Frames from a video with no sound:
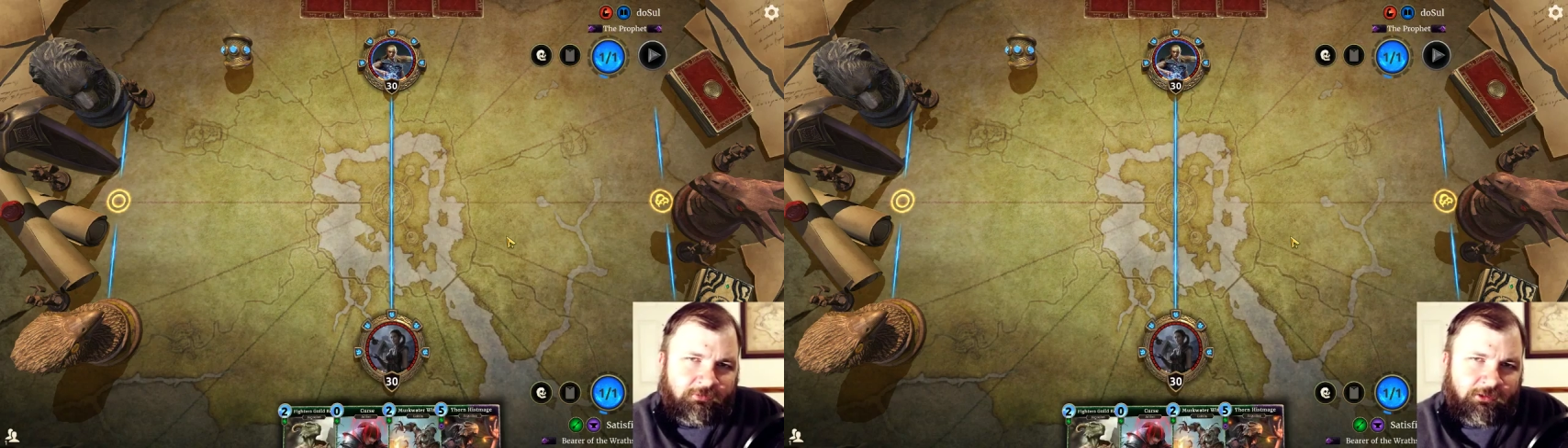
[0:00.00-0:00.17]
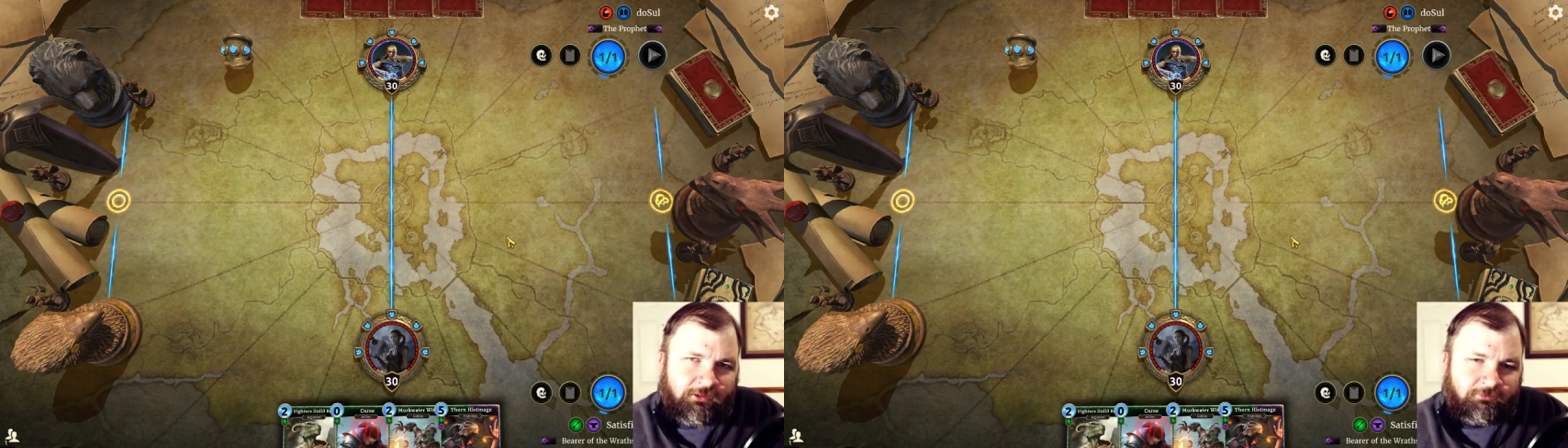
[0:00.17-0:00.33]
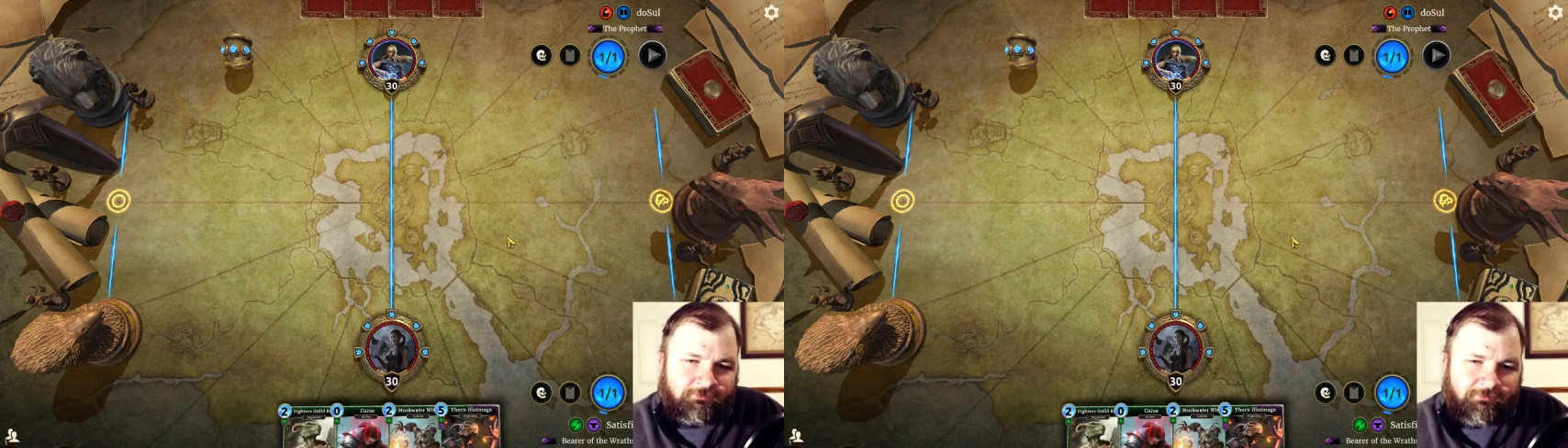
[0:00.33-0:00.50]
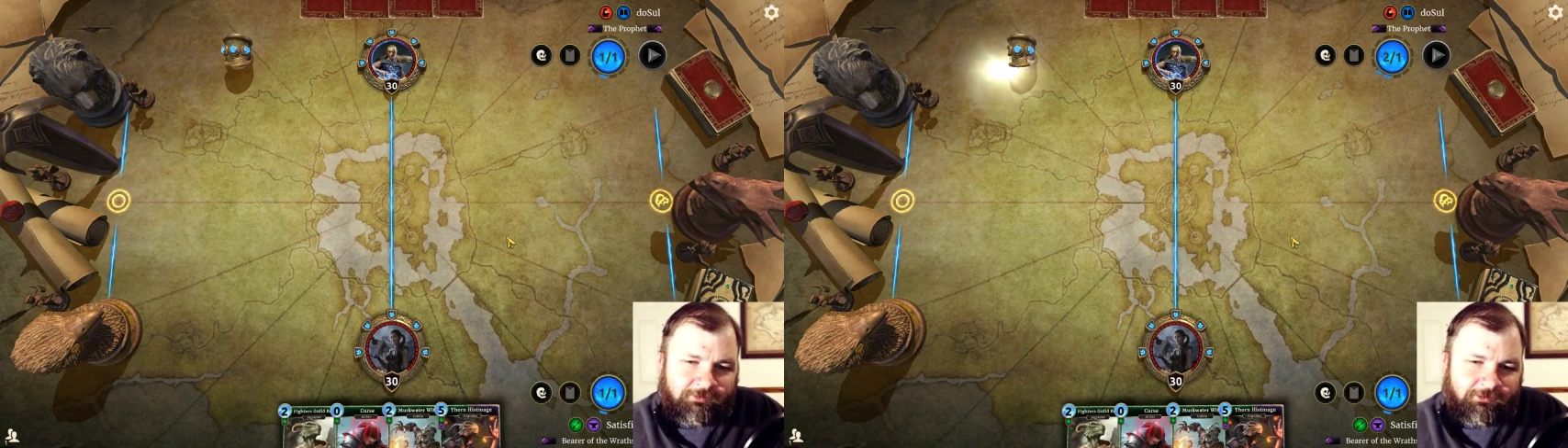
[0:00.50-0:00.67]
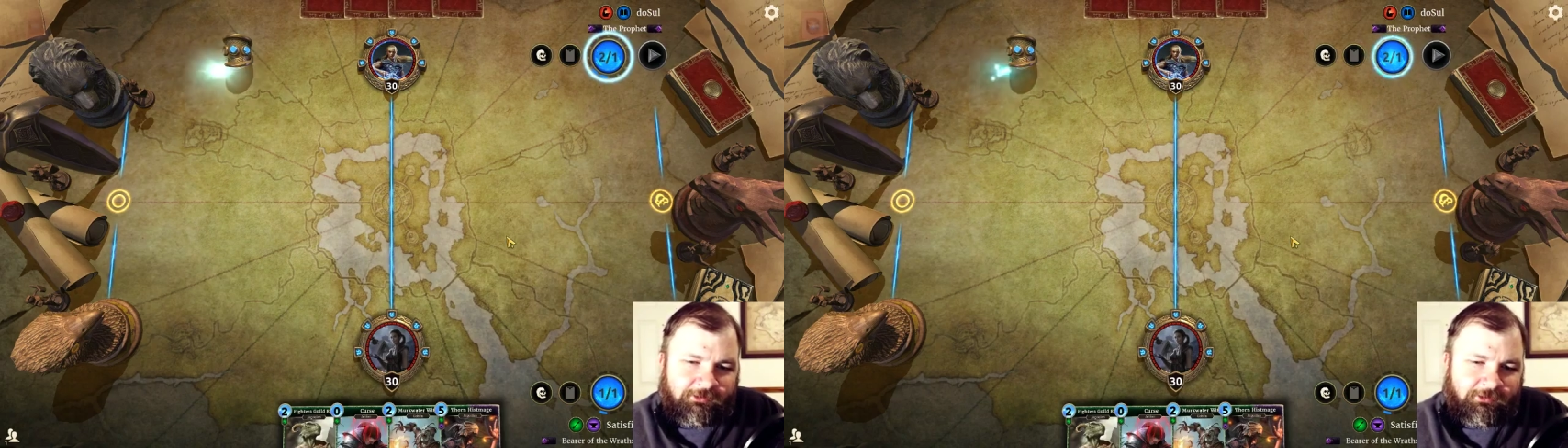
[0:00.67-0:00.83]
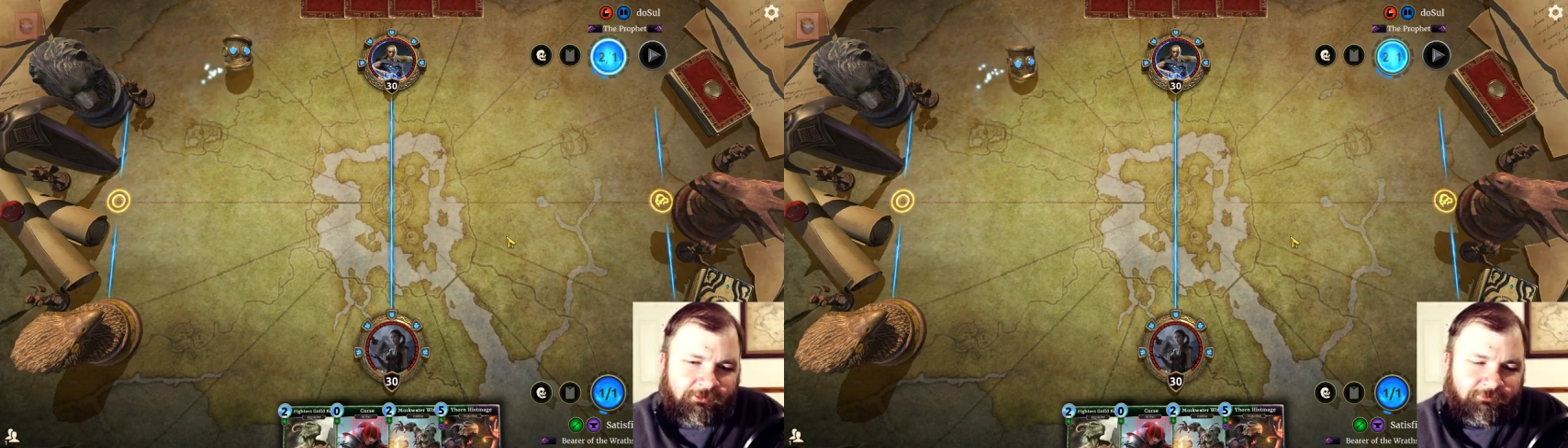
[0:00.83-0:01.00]
video and
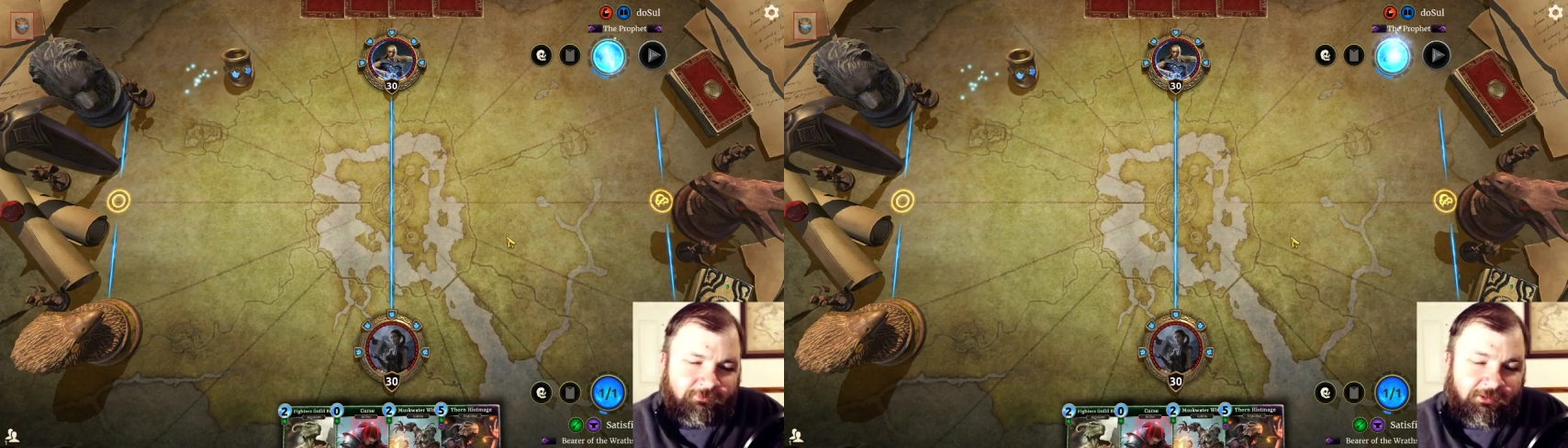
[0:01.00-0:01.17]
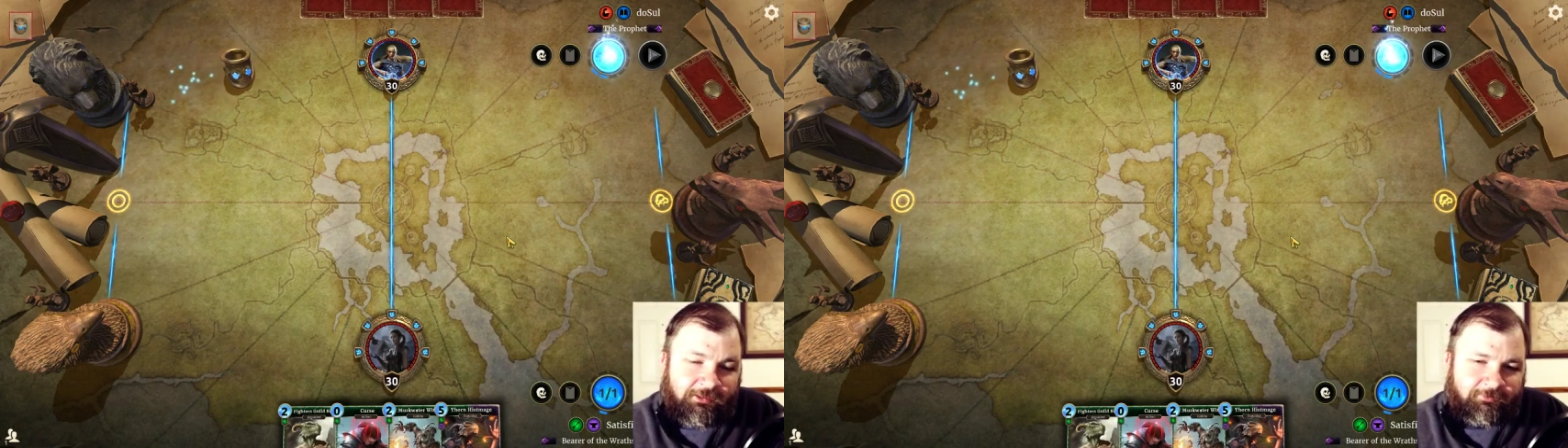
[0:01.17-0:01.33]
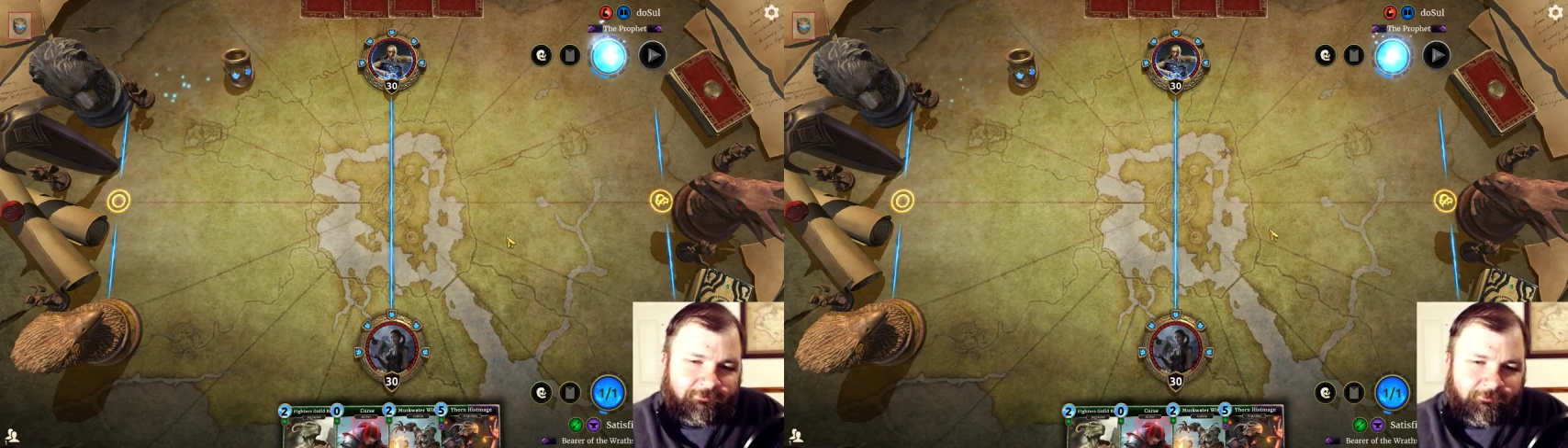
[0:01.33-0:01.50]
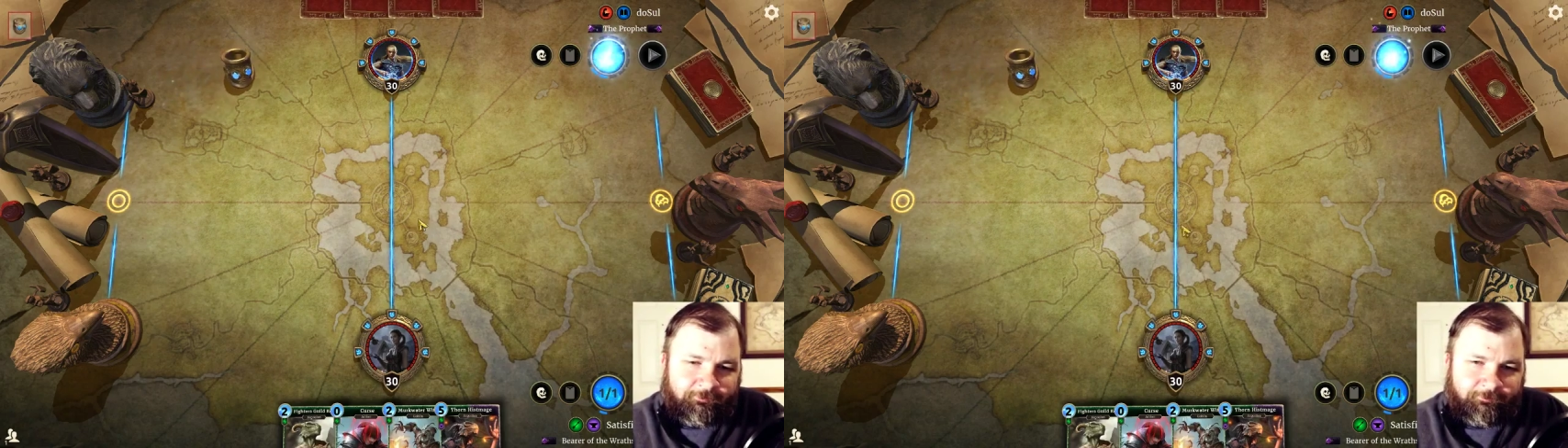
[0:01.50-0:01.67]
see if he did.